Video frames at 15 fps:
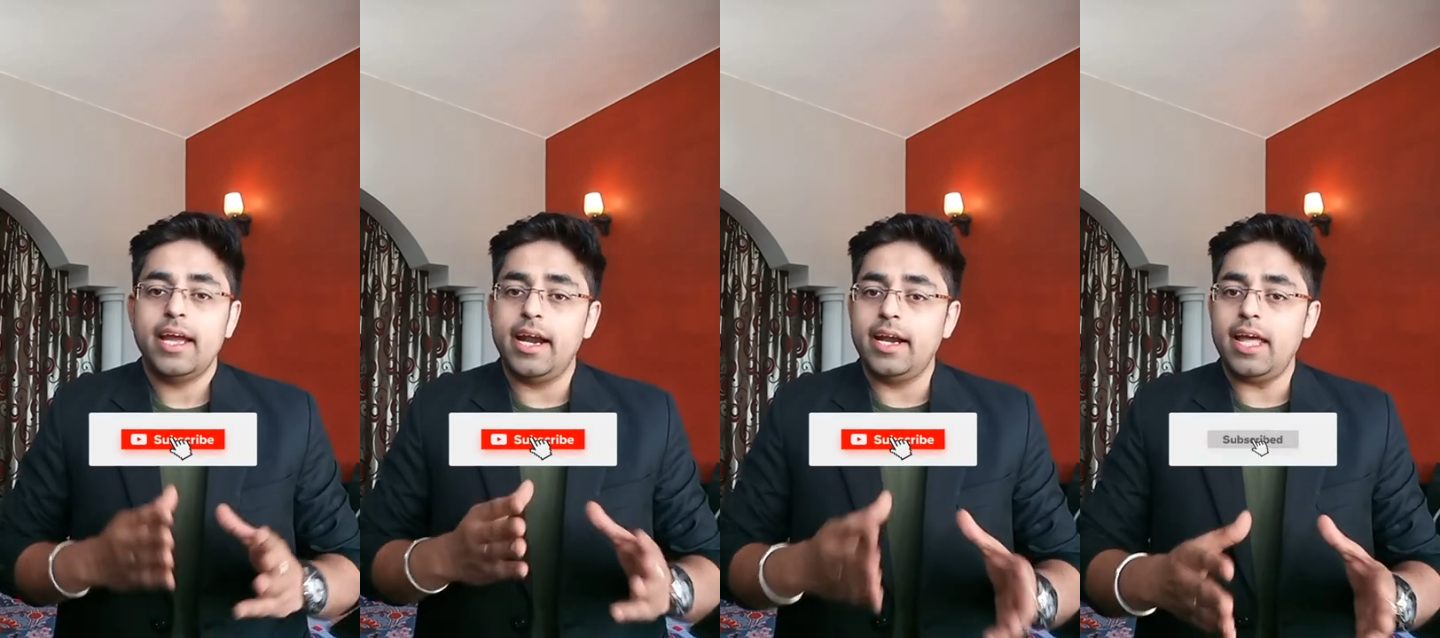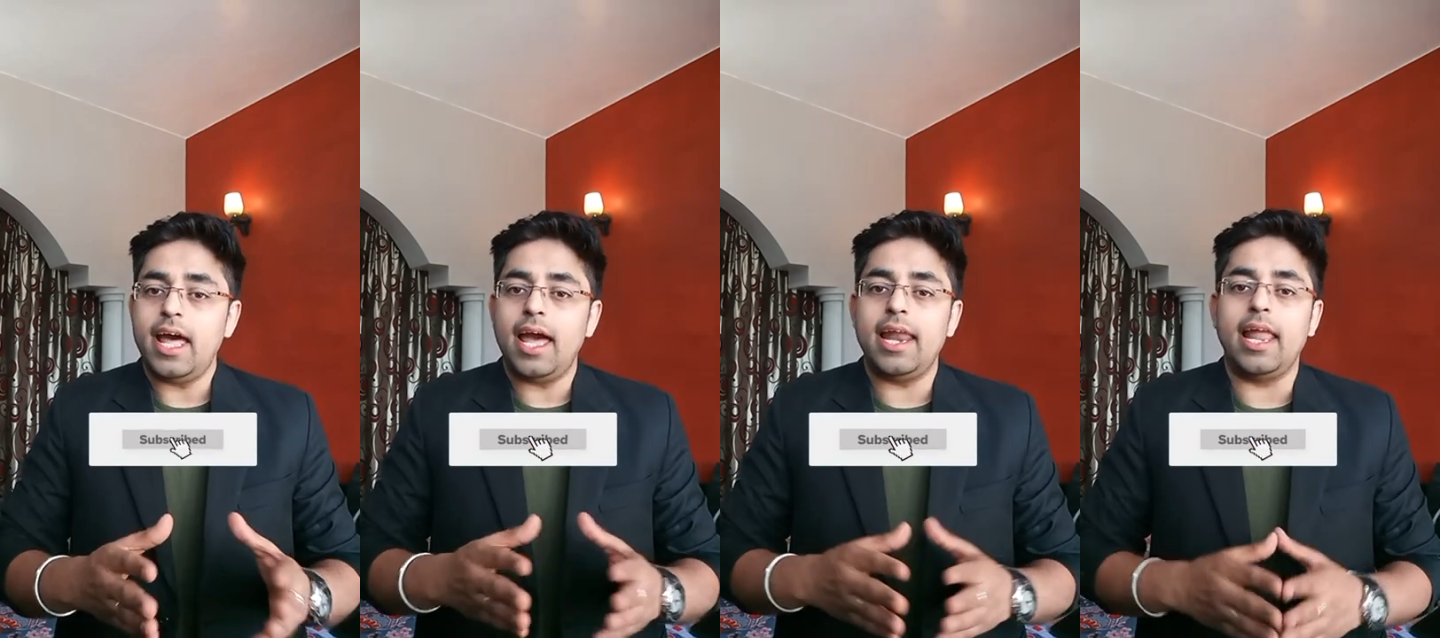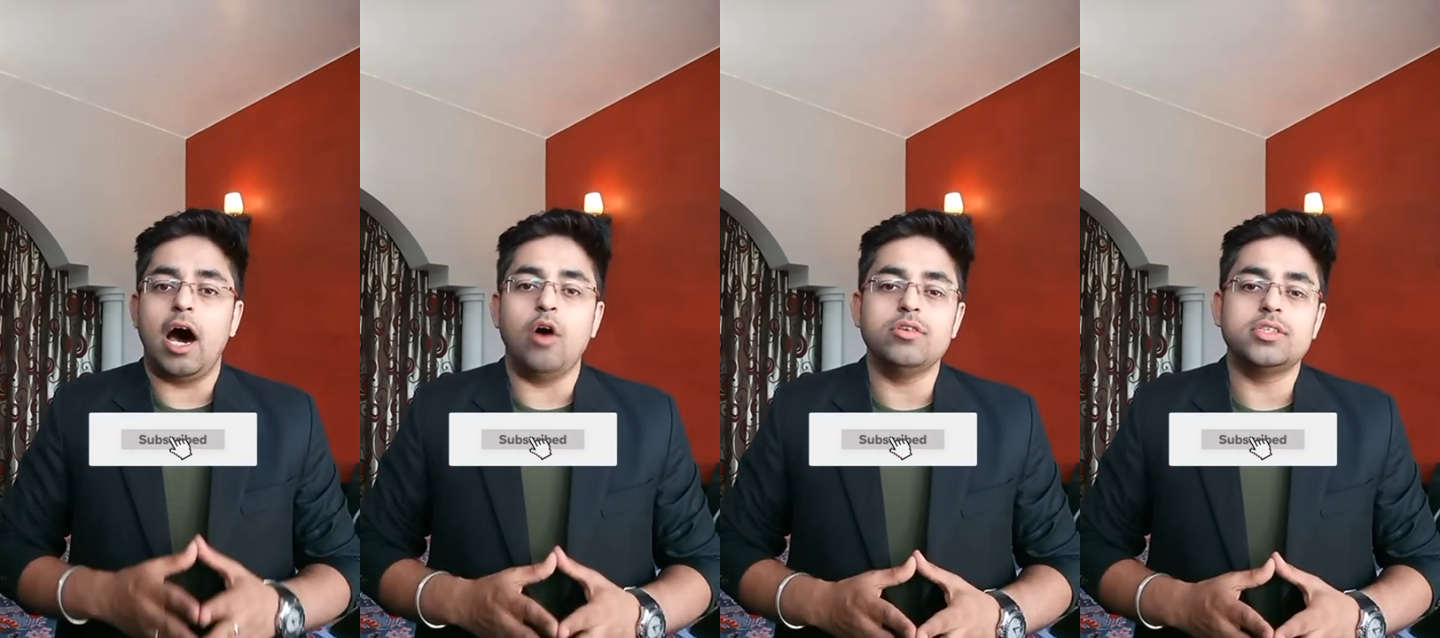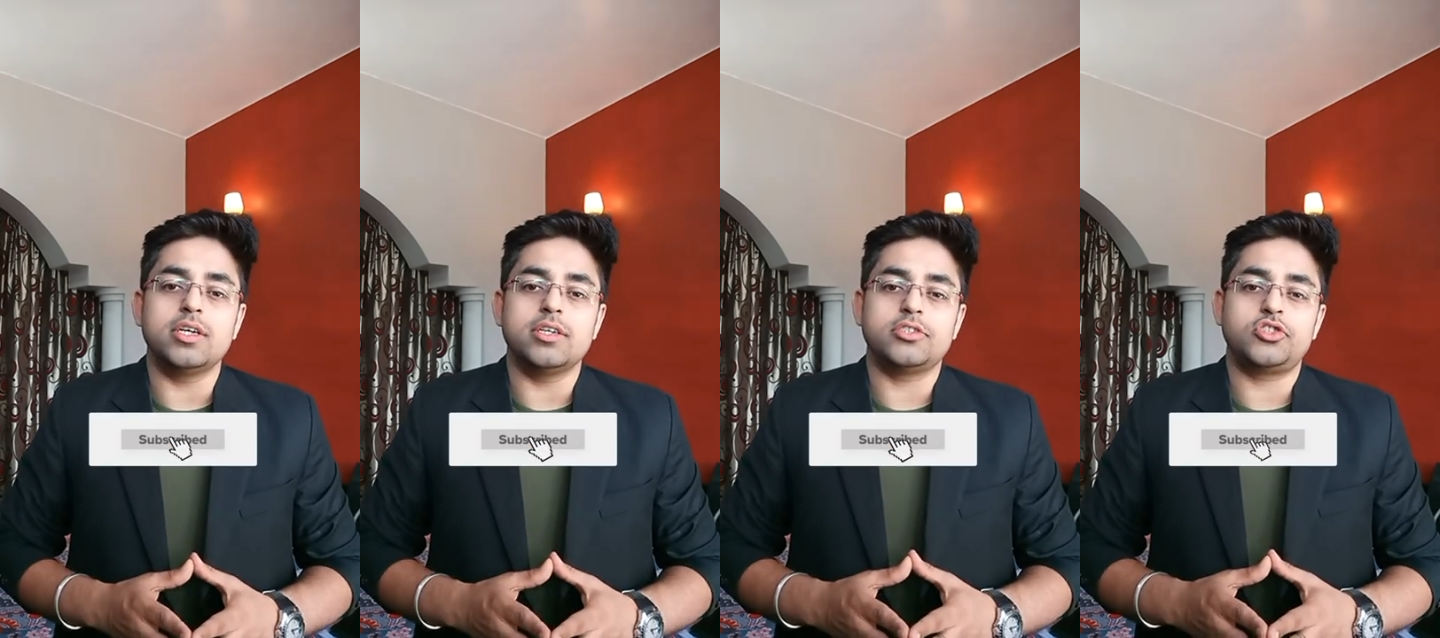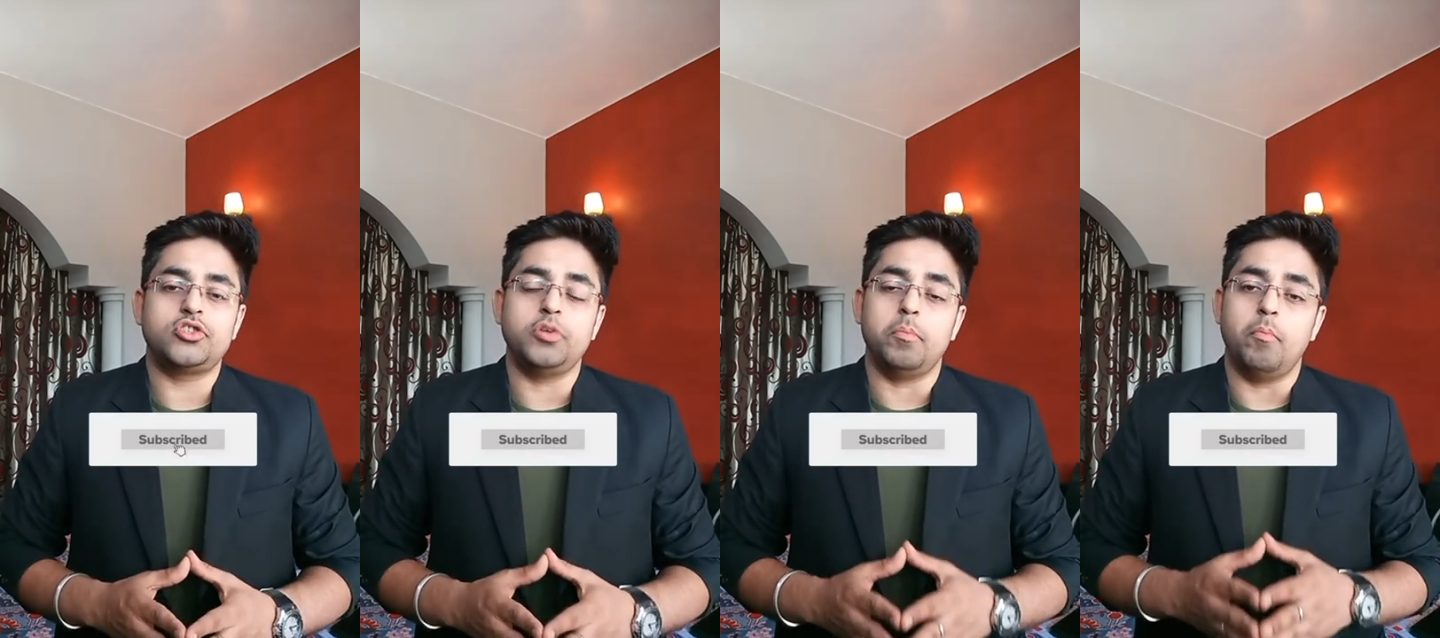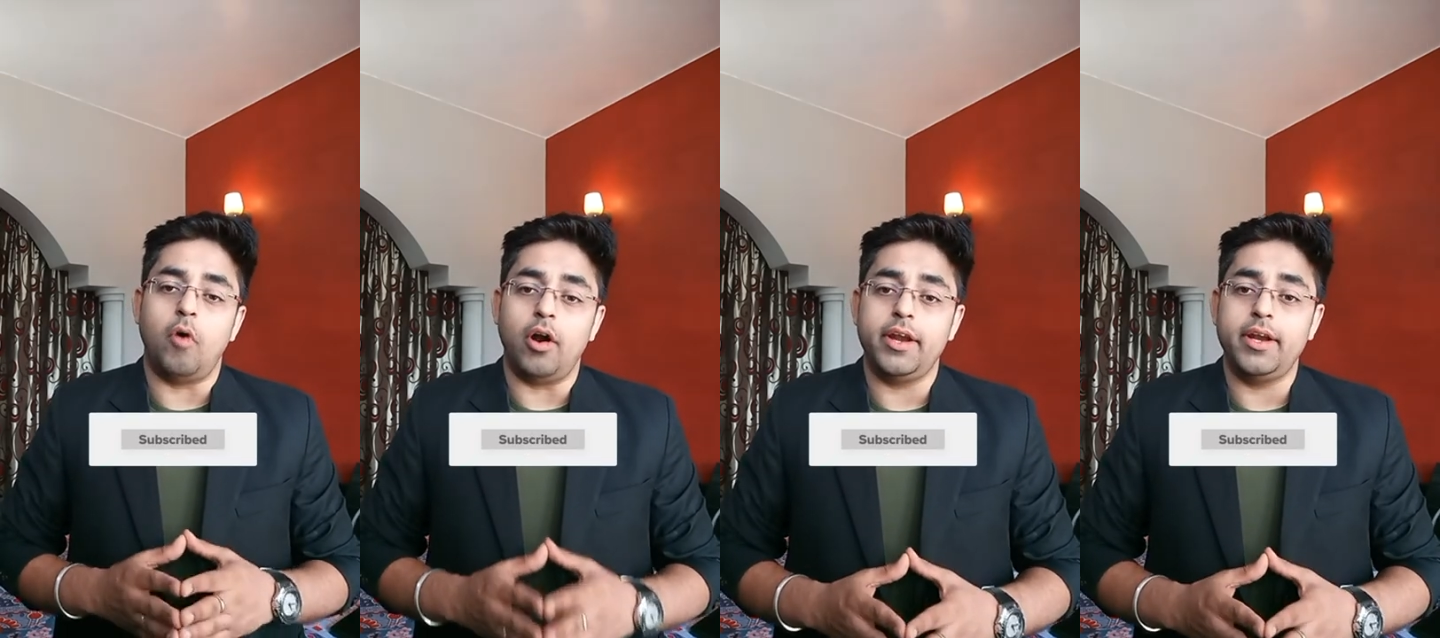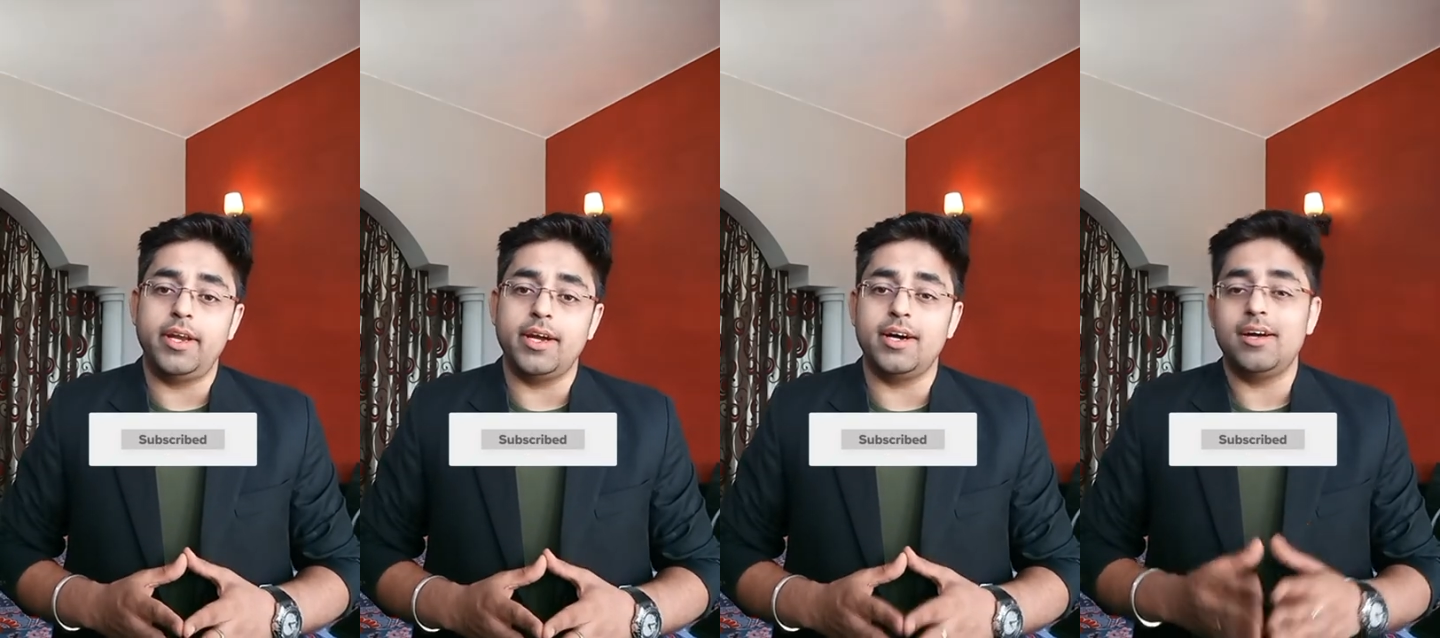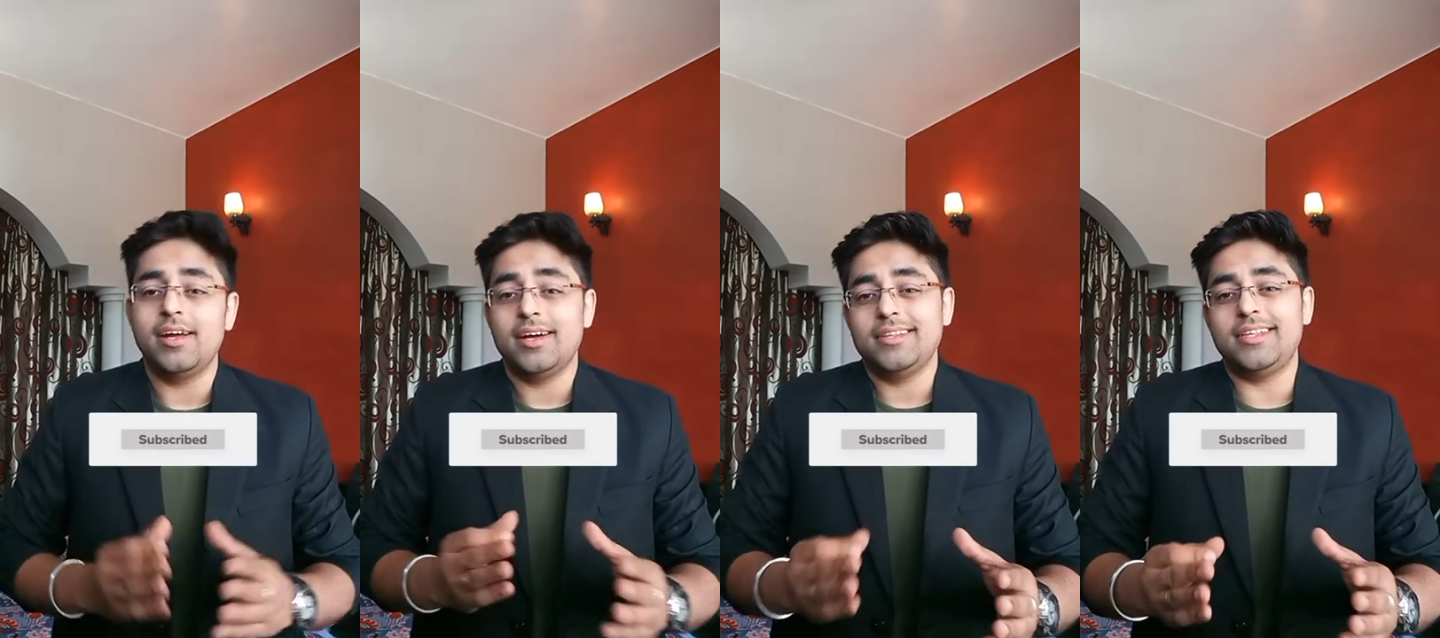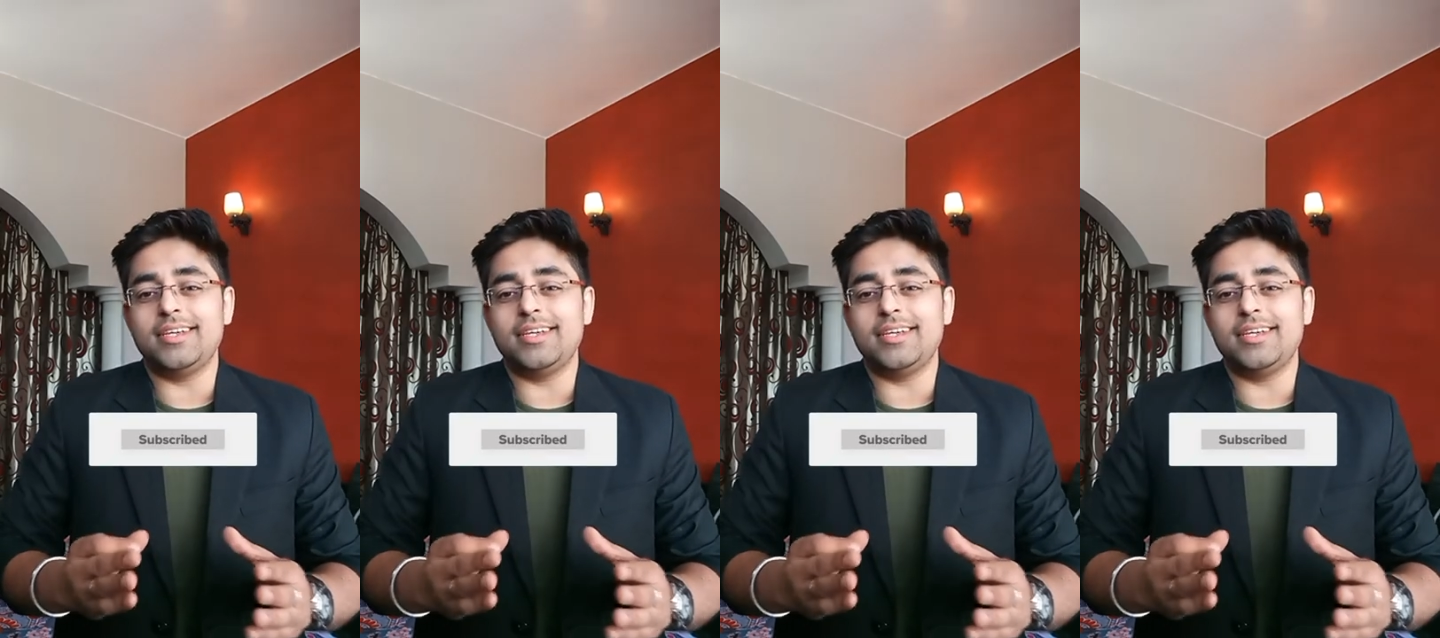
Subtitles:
it allows us to monitor